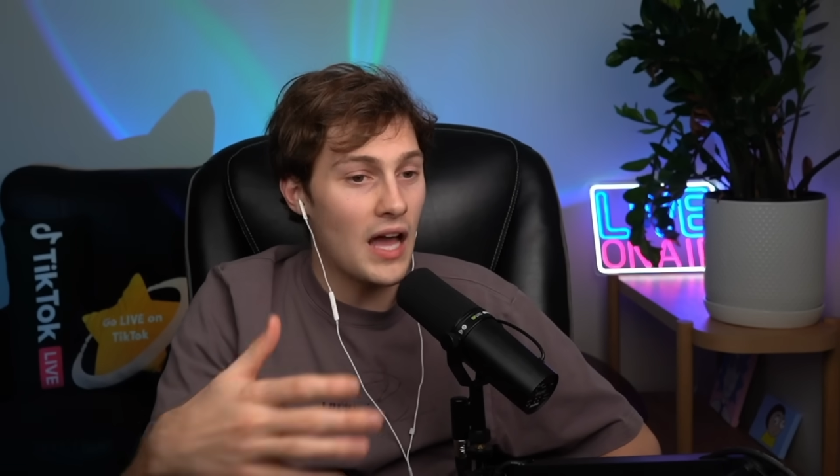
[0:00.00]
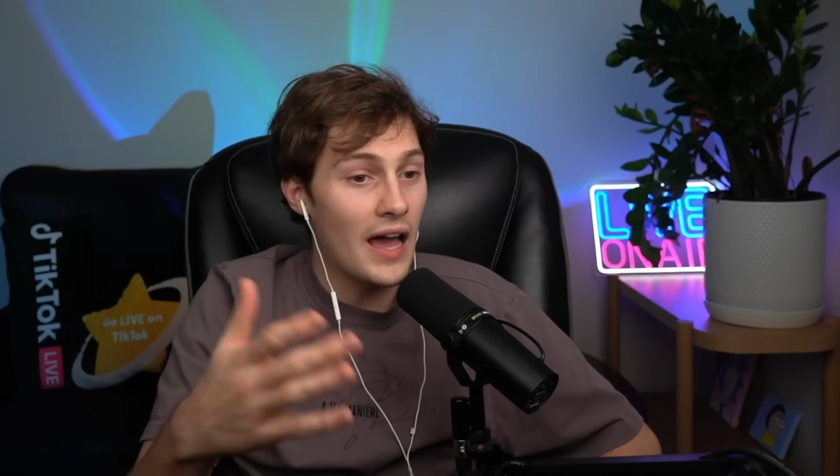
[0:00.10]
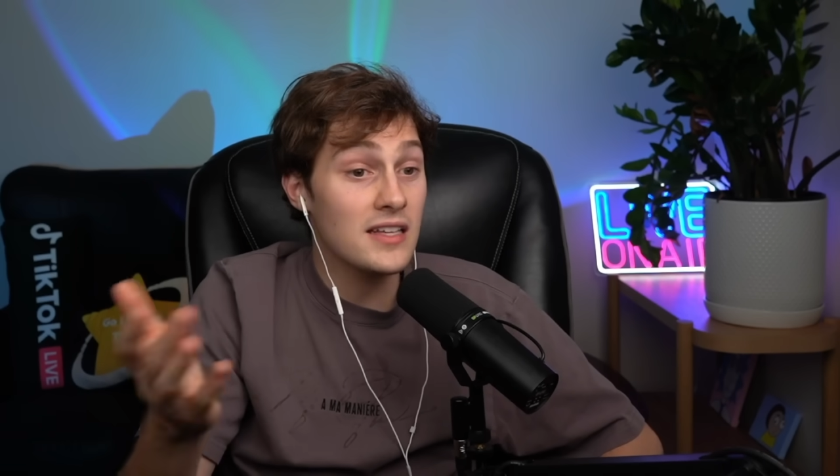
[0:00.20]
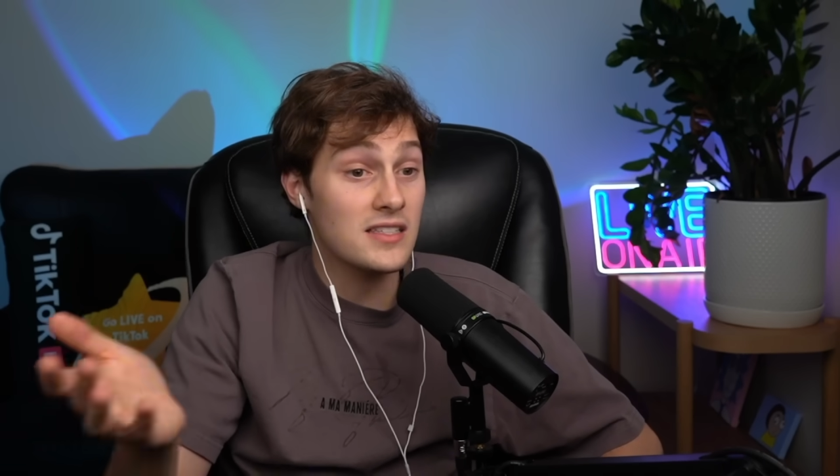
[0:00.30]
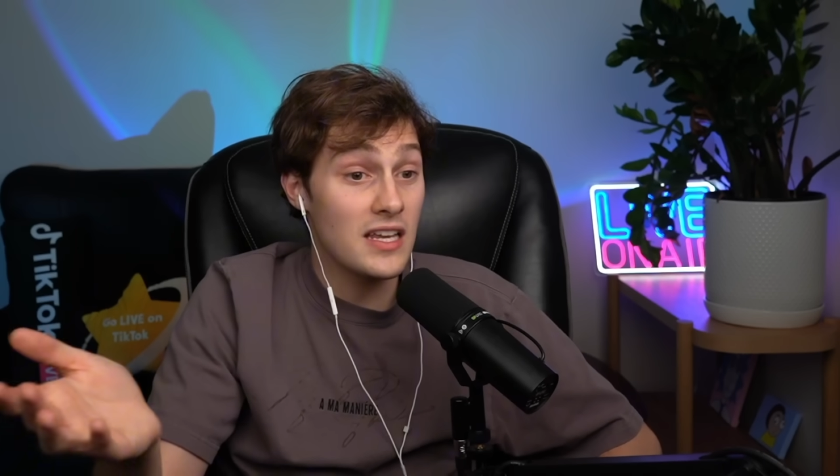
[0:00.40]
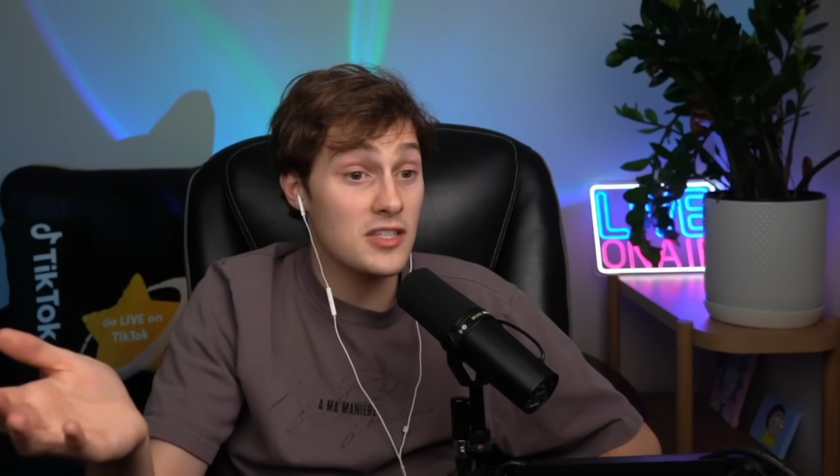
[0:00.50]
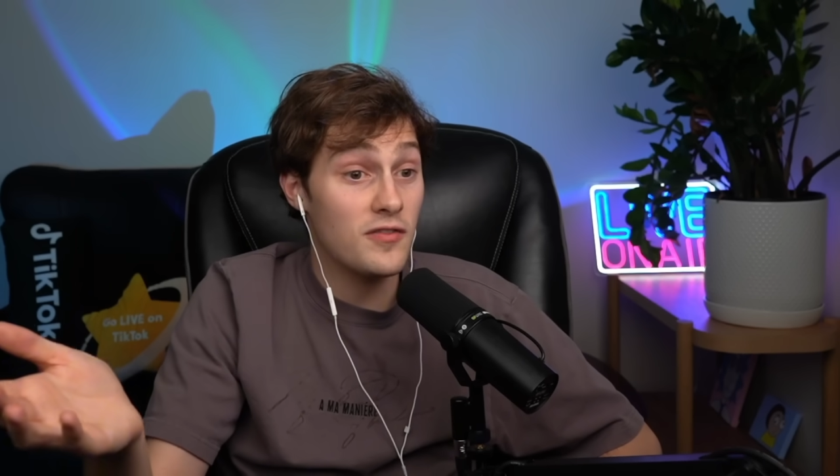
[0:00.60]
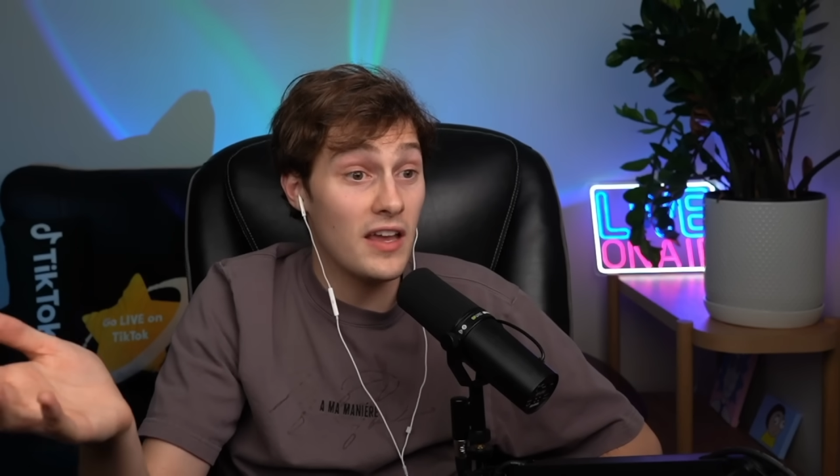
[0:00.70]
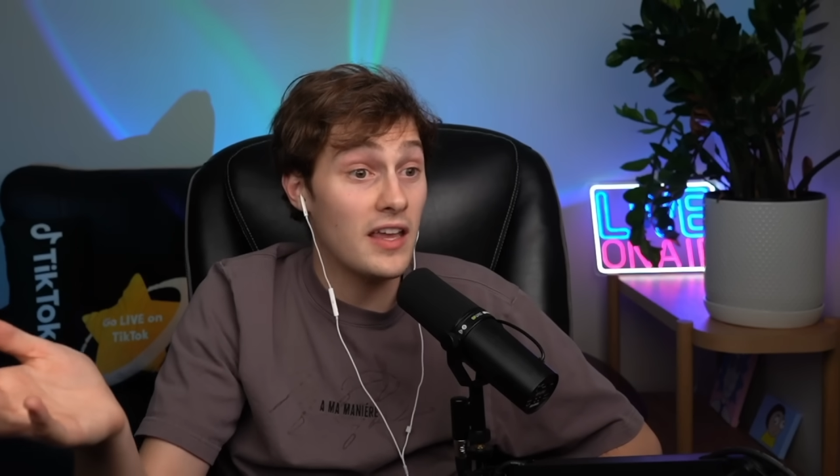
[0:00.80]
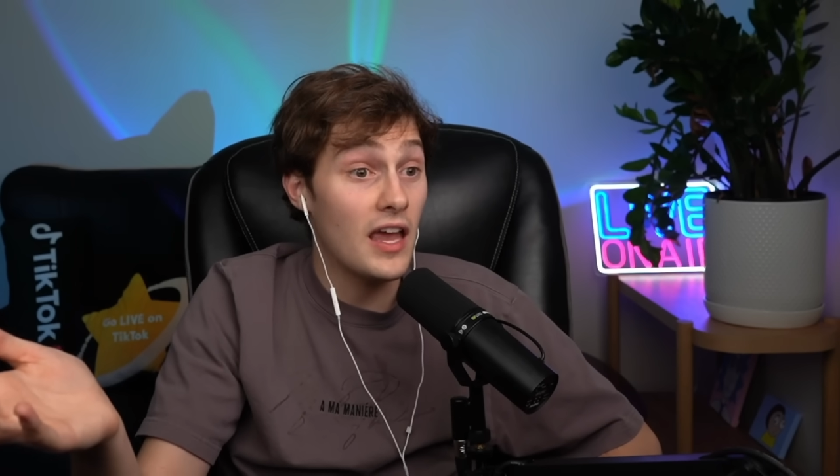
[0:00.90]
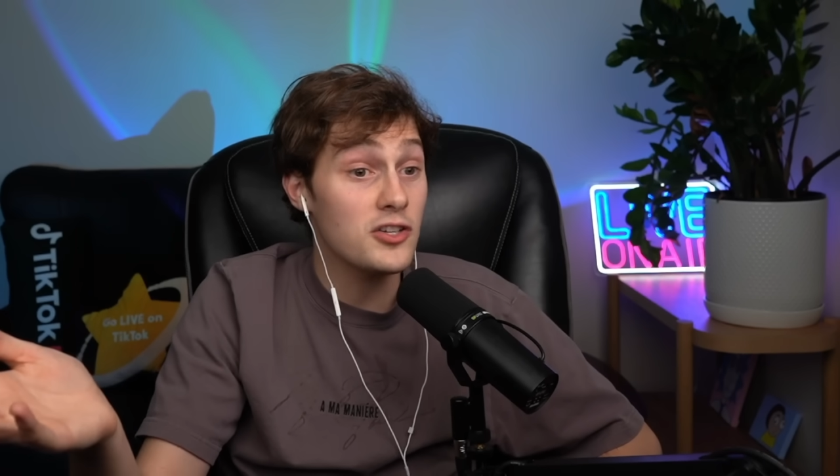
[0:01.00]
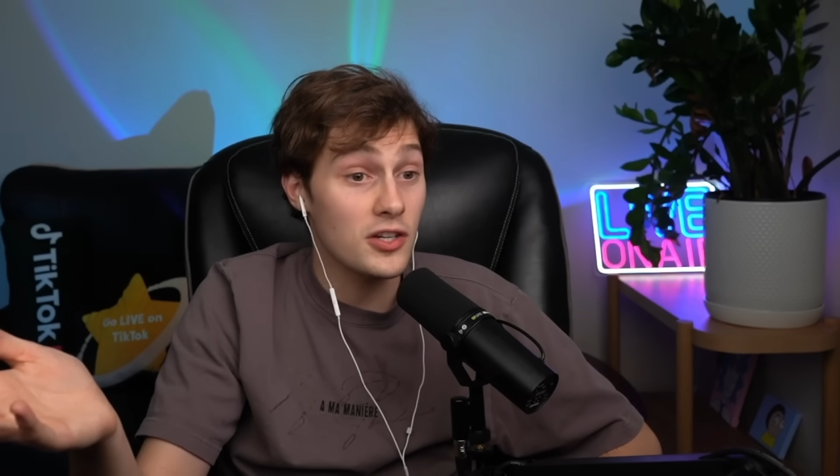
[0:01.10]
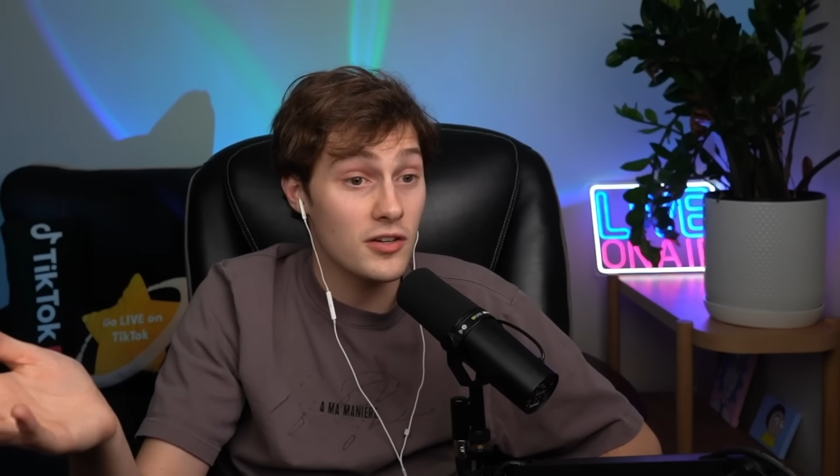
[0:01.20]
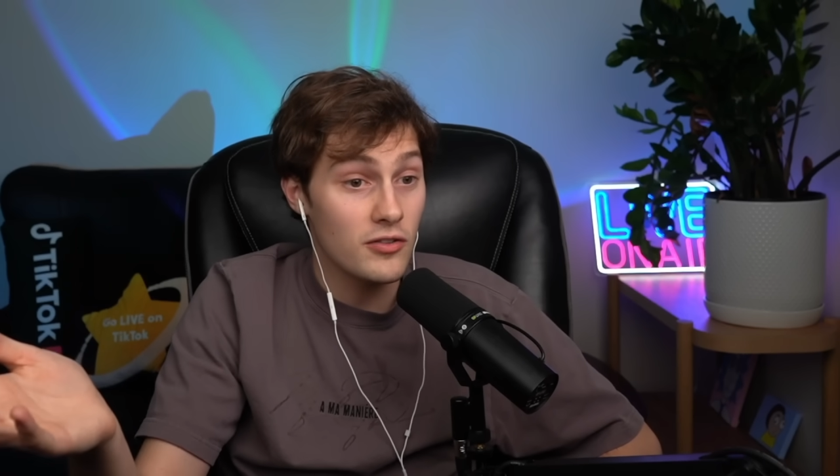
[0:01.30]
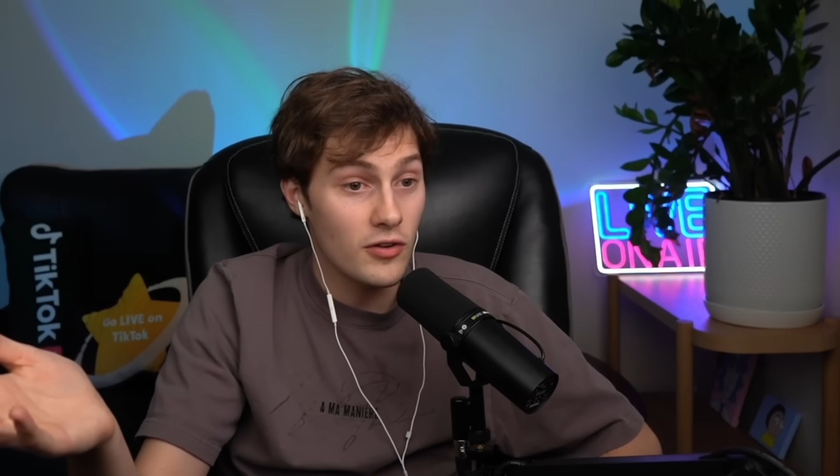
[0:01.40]
I could say he's
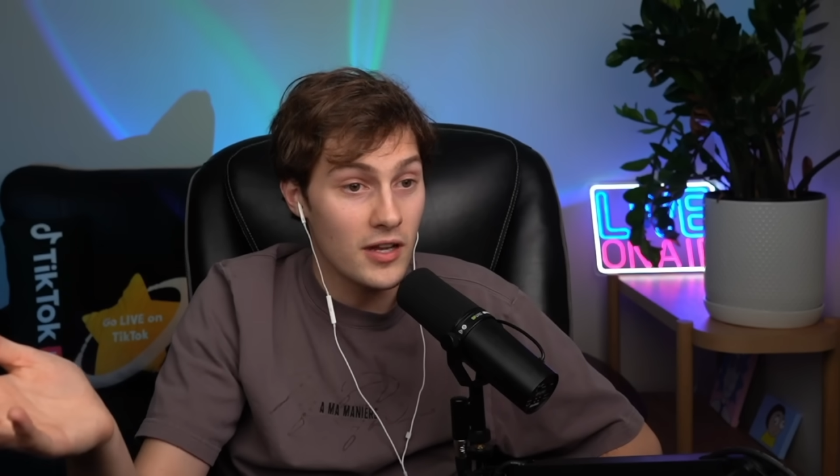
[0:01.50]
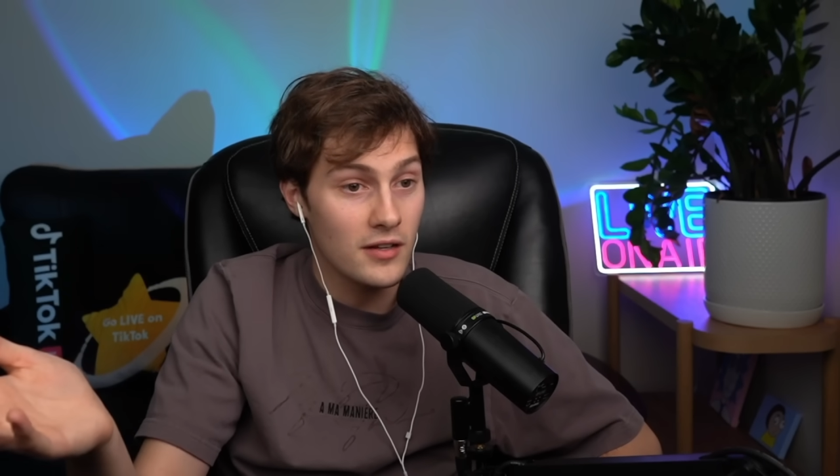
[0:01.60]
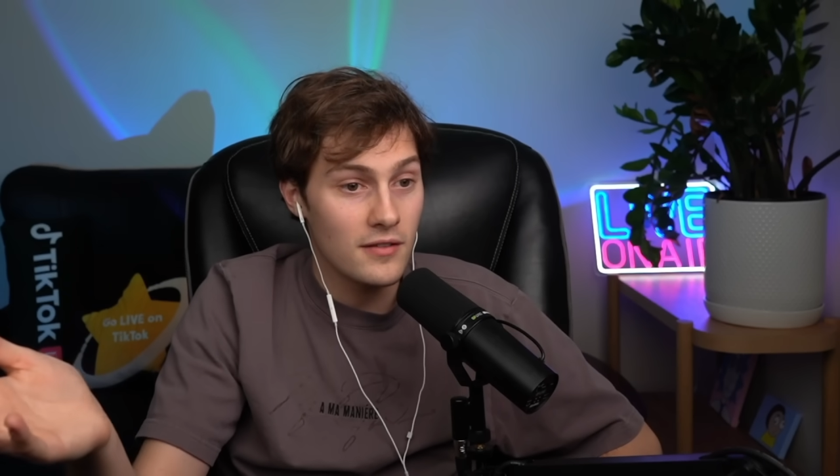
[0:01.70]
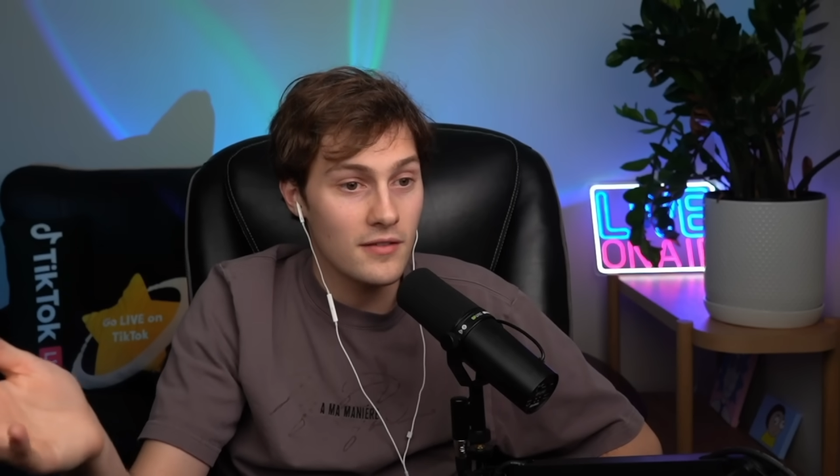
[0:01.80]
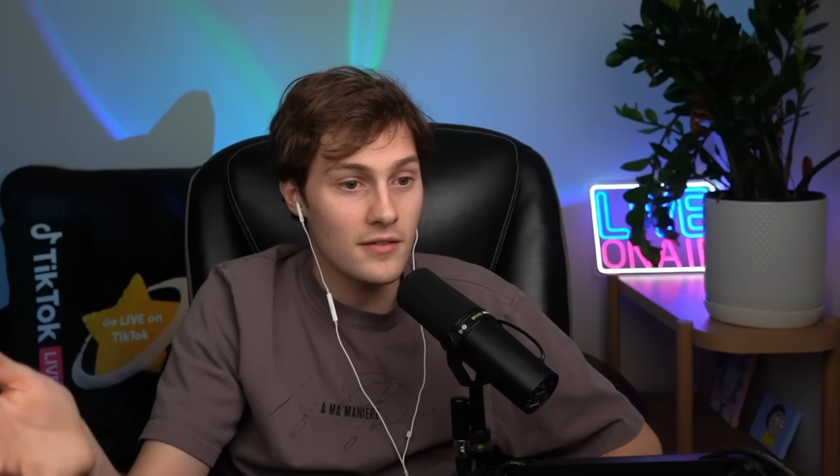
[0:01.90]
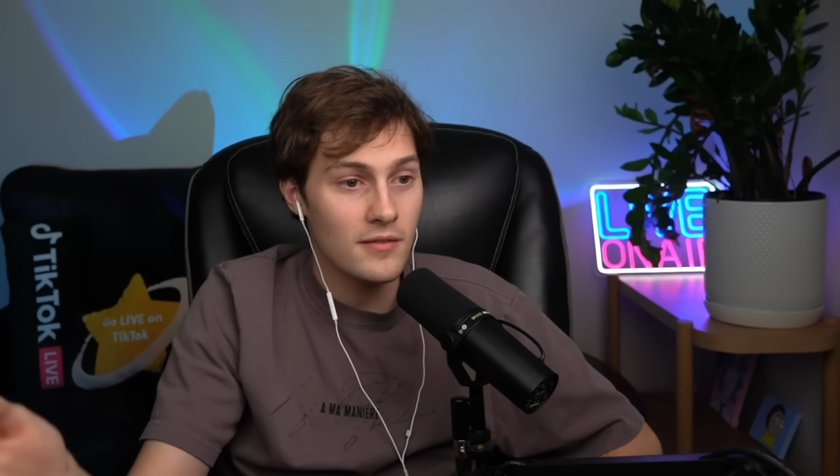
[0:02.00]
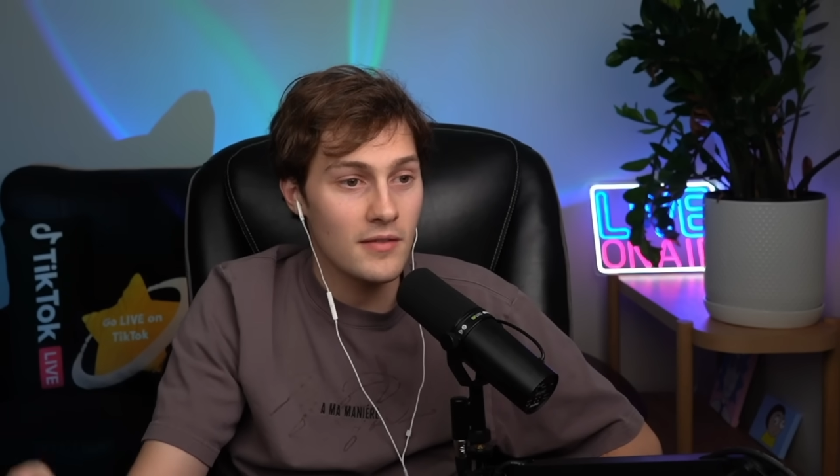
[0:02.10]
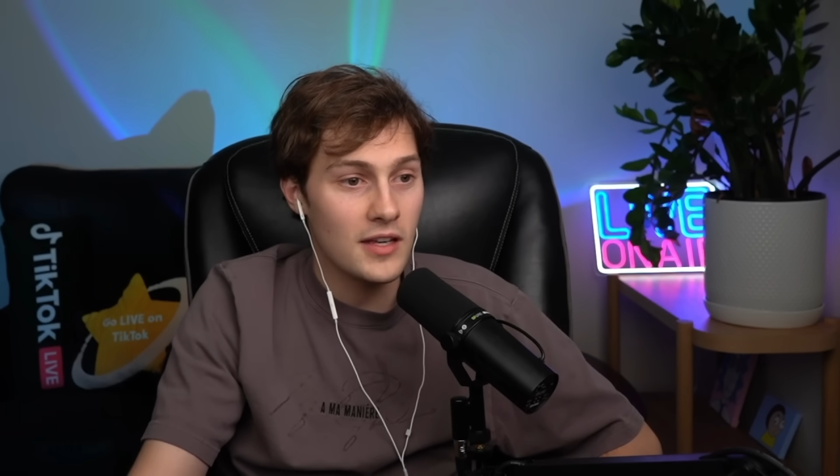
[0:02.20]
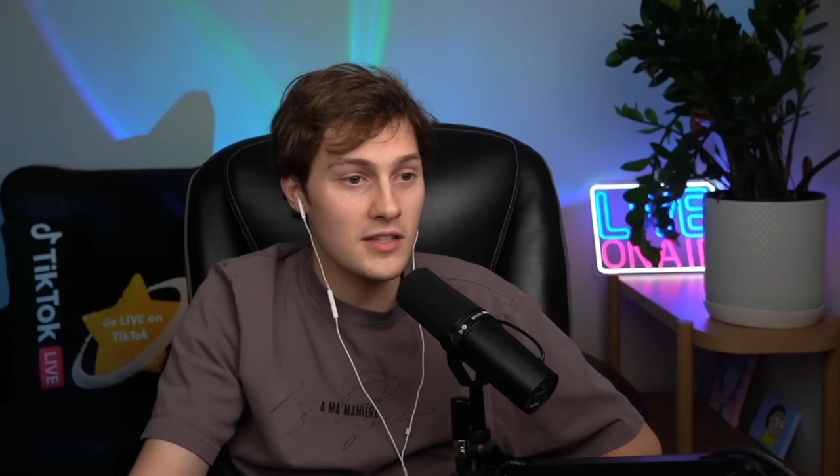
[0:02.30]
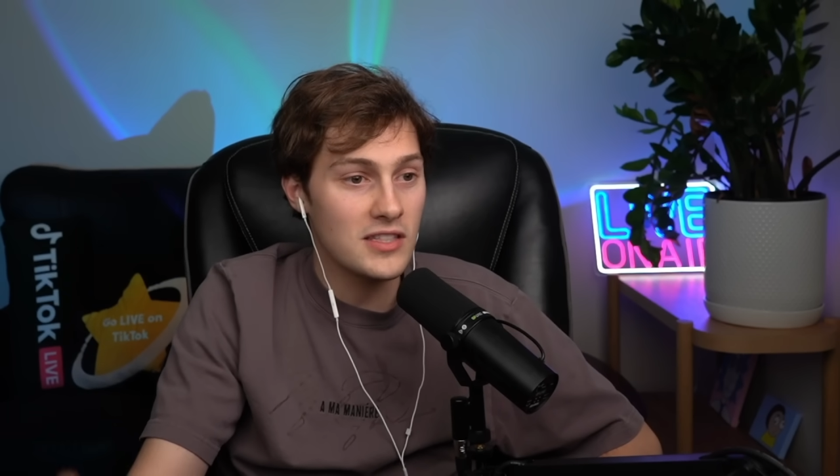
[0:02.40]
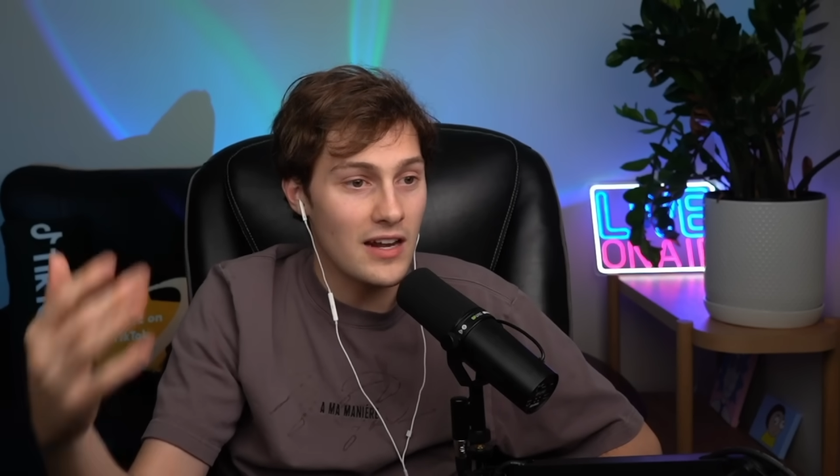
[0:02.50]
vacationed, right? He sat